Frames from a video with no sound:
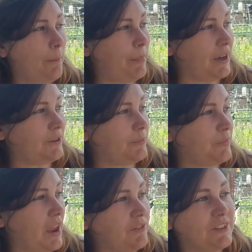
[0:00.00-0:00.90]
But
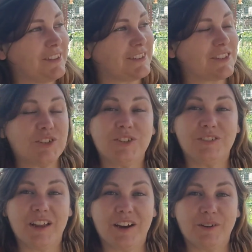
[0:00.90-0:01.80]
everything is good
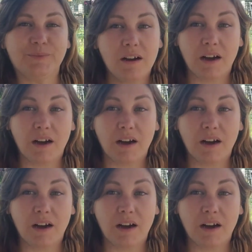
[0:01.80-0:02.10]
now.